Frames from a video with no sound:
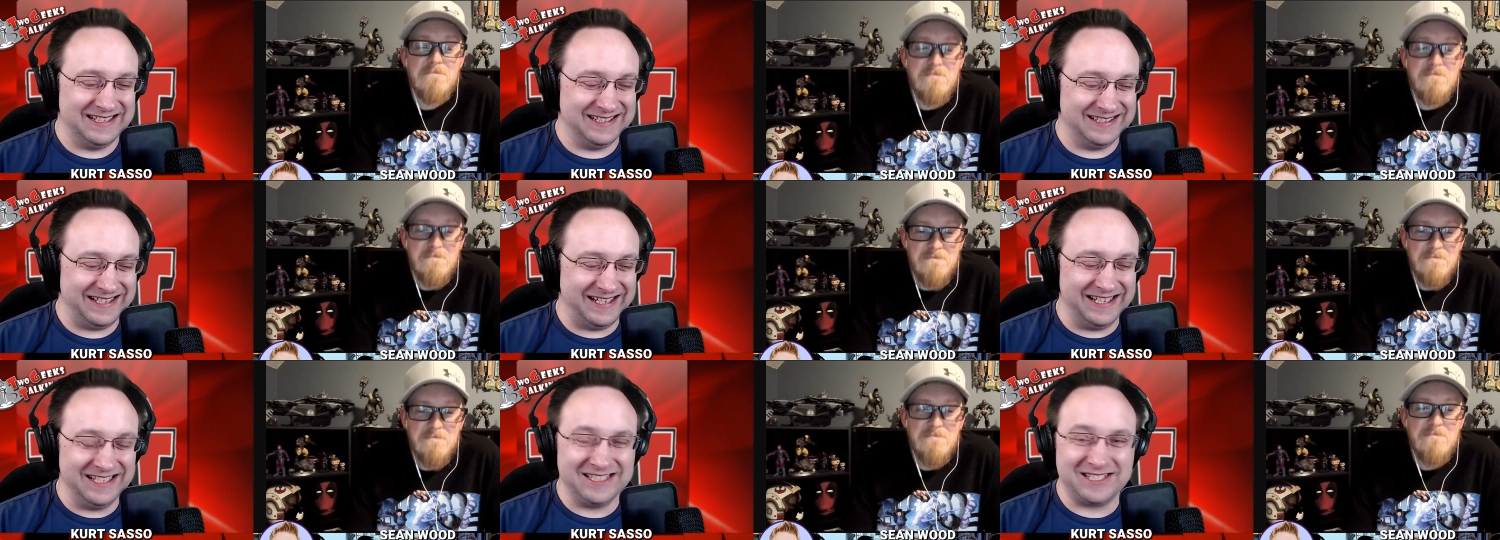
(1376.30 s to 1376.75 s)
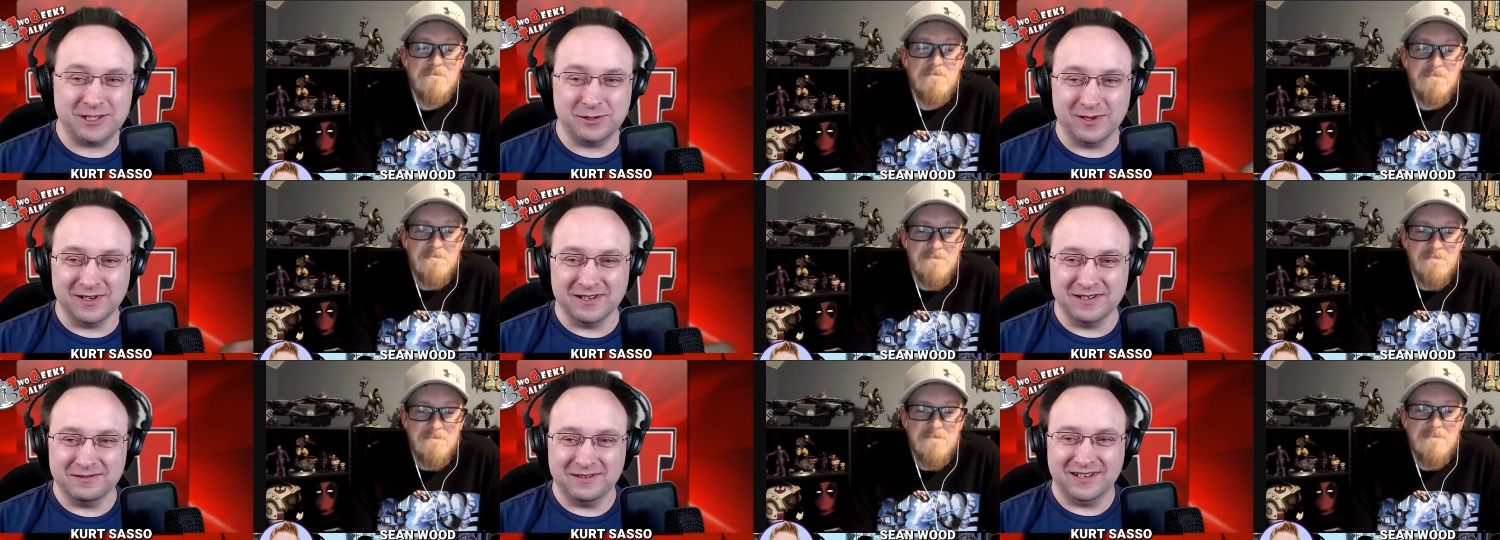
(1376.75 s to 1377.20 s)
Speaker 1: into
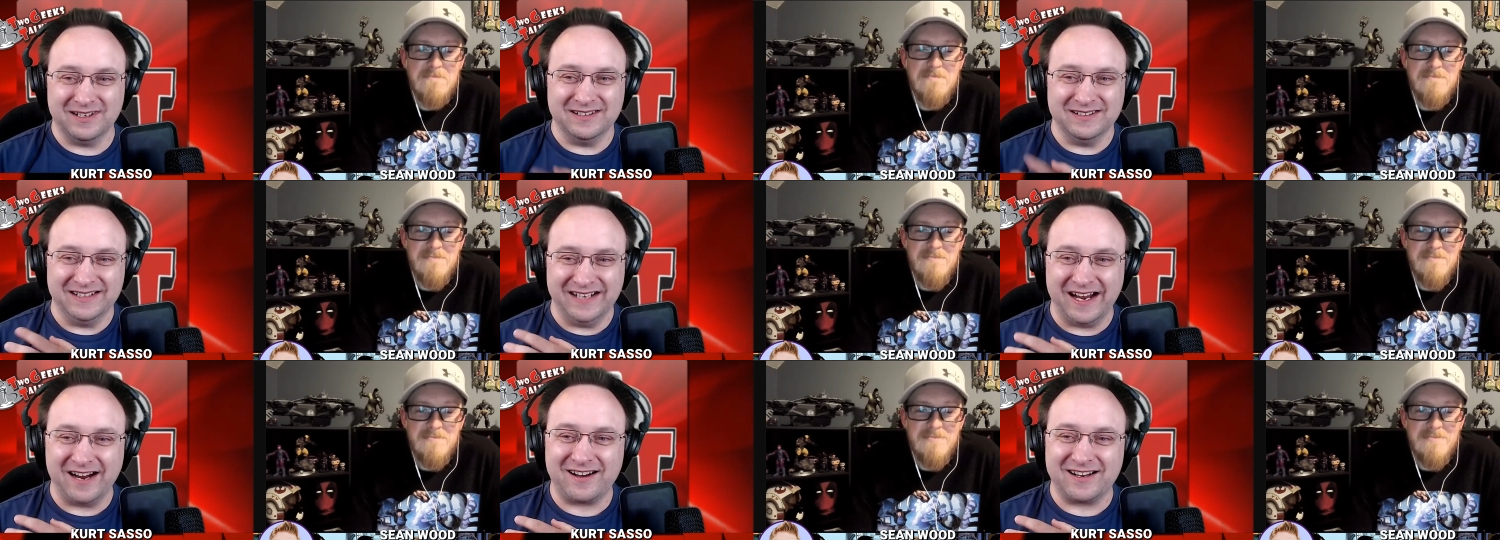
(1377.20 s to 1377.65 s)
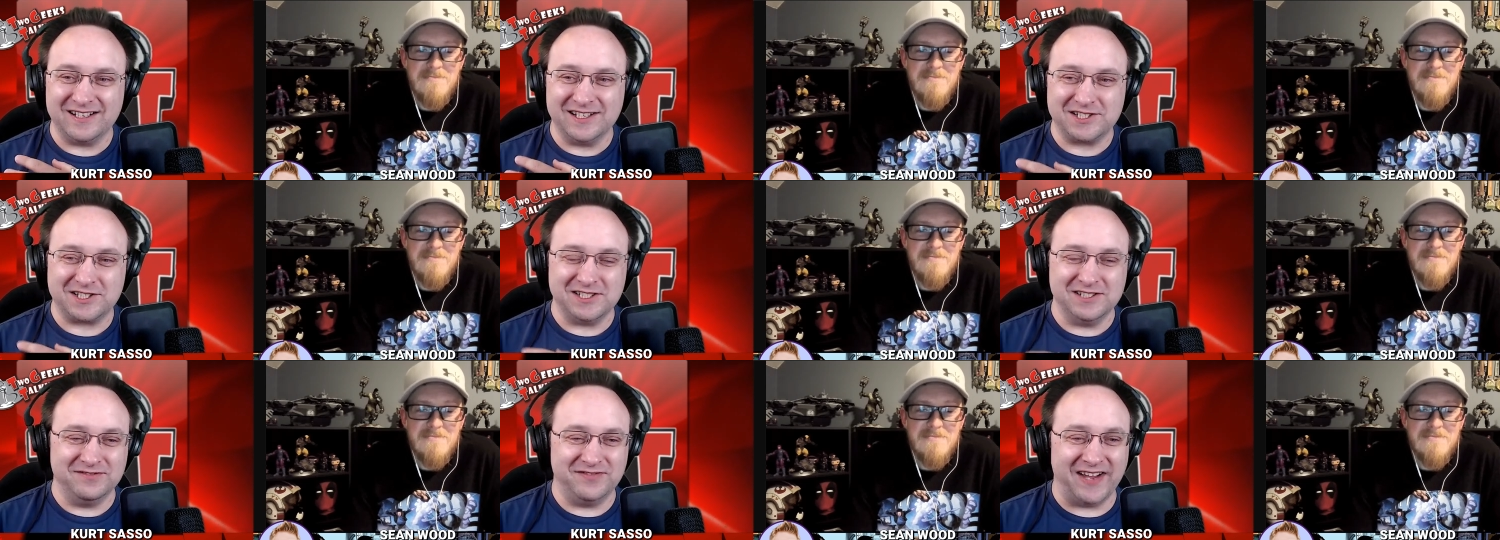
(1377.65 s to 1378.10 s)
an
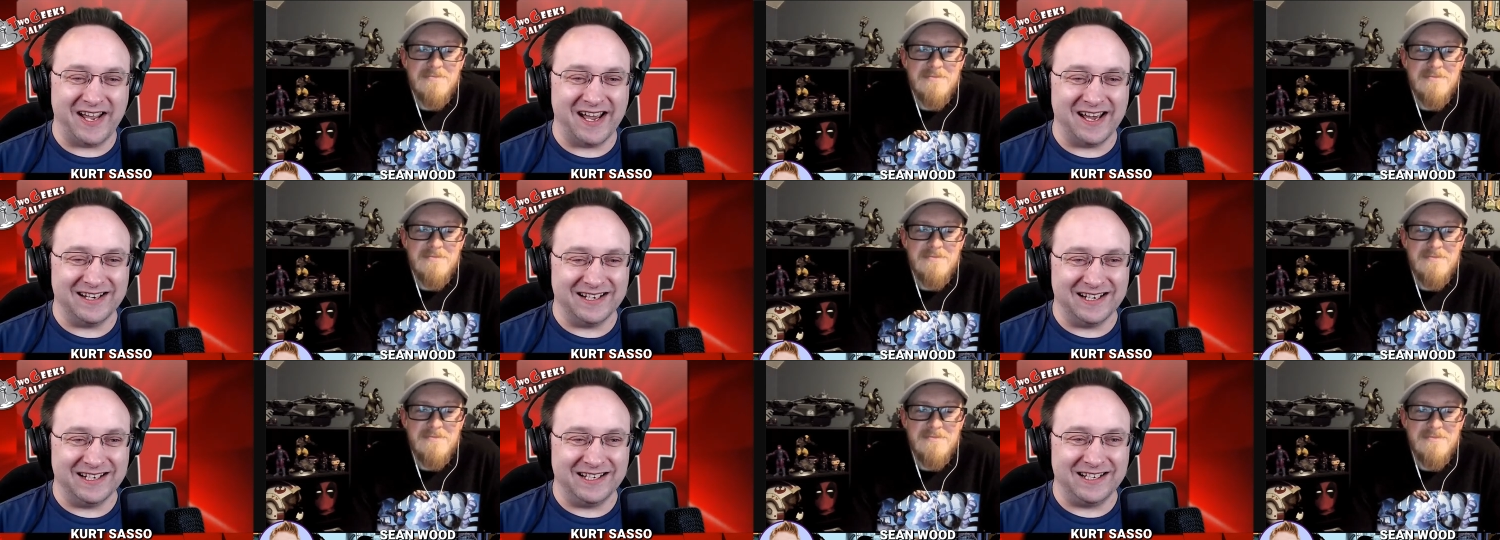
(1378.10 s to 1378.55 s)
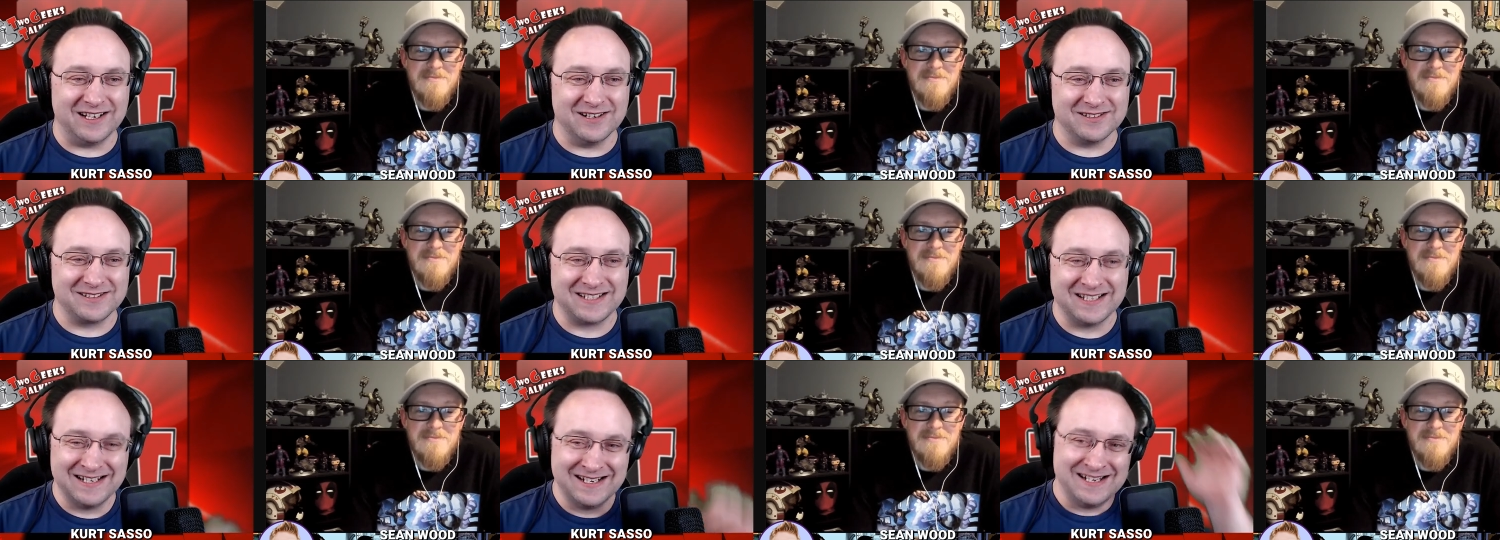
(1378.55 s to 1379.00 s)
air-conditioned van, and he
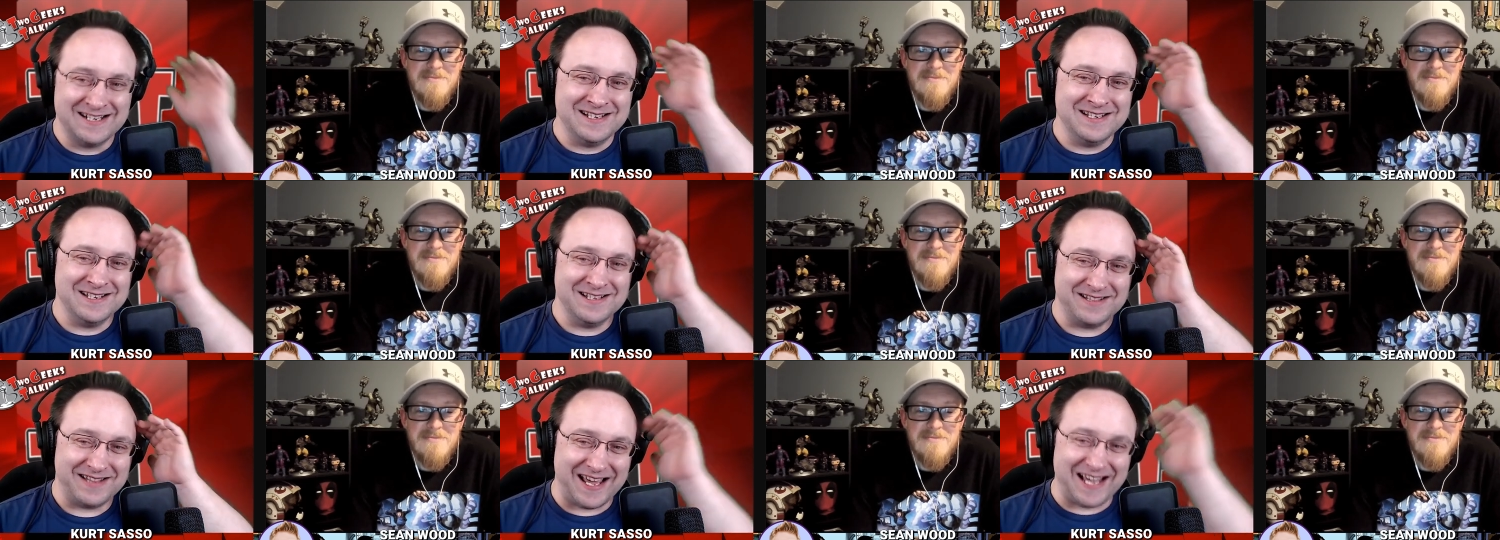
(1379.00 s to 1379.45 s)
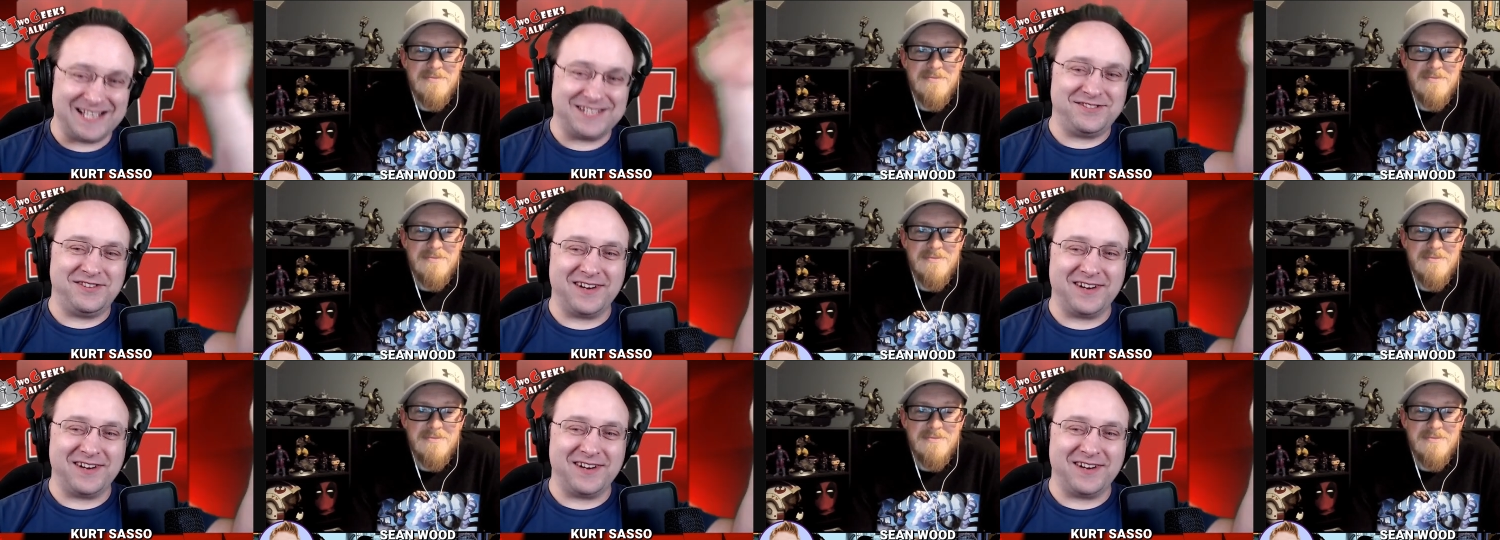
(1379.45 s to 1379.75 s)
goes, "Thanks for